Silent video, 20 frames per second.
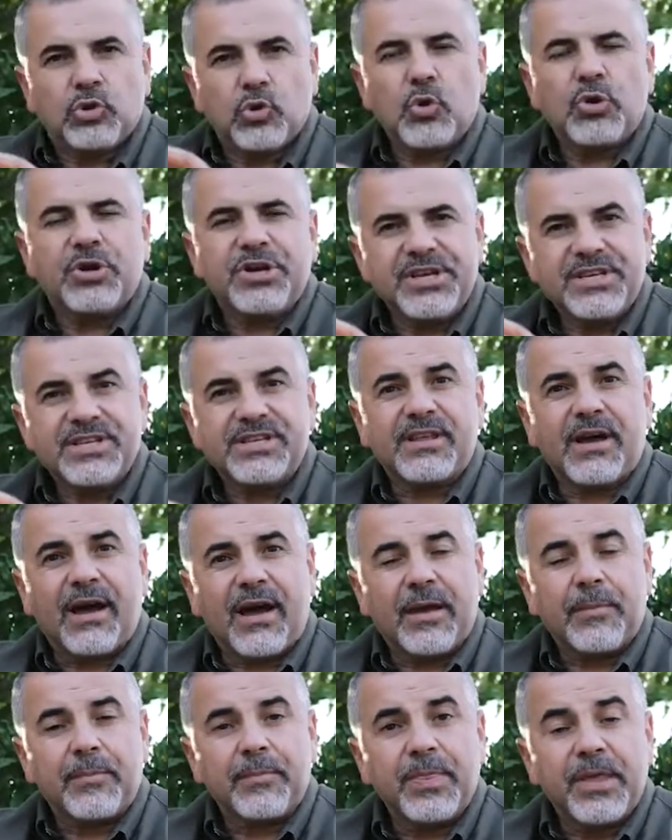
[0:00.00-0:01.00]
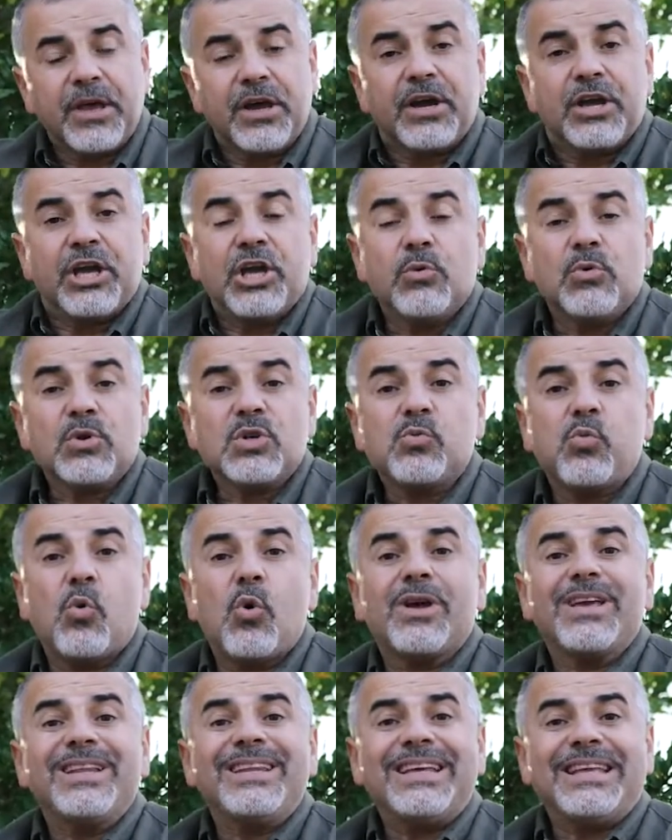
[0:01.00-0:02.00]
took his time. He was
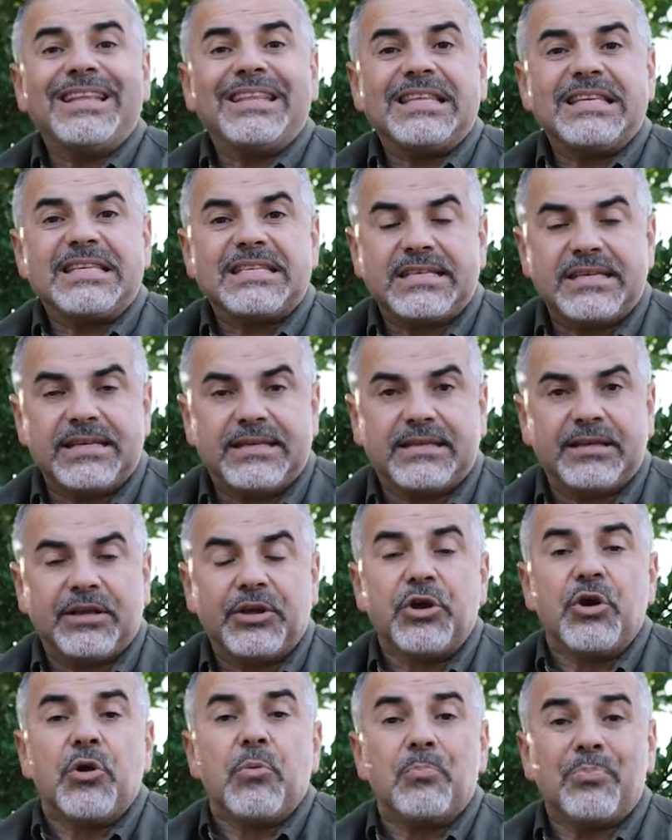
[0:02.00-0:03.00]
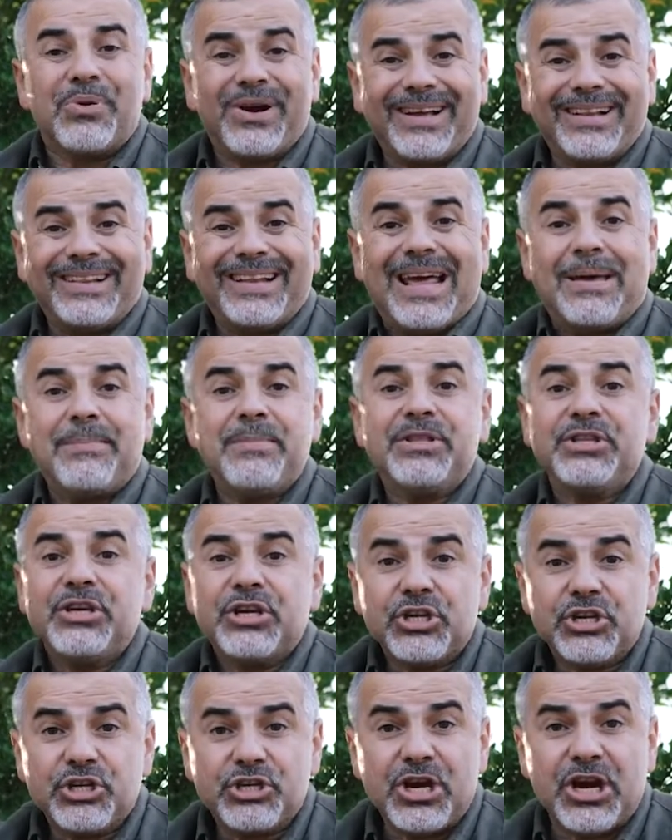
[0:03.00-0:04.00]
walking in the city proclaiming
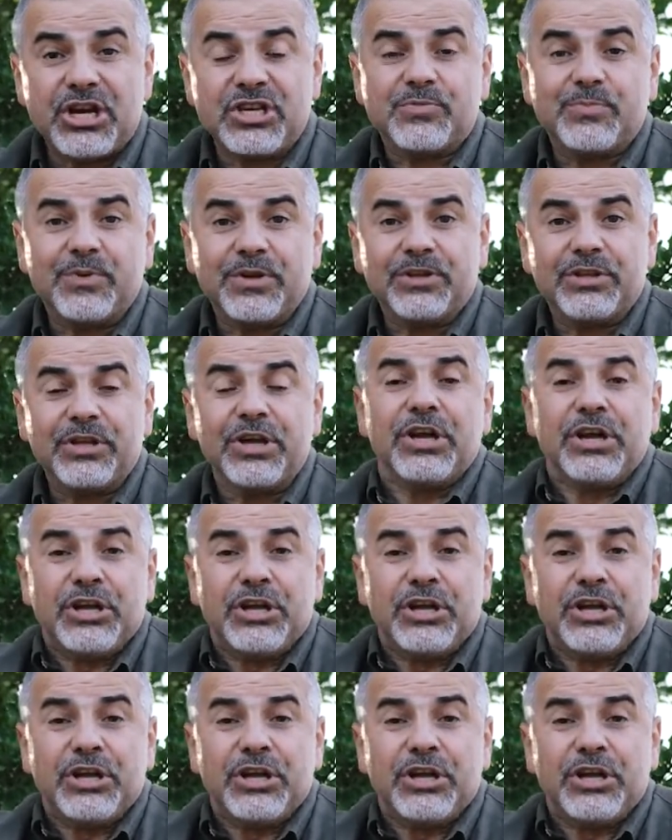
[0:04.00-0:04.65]
judgment.